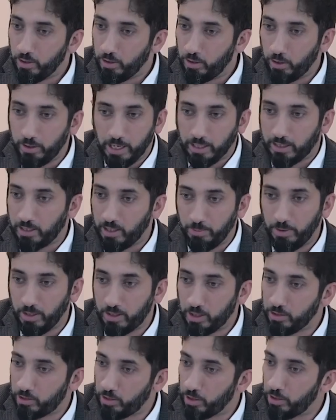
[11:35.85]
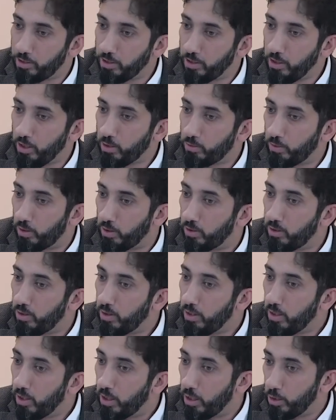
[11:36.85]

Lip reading: You're not going to be considered an equal.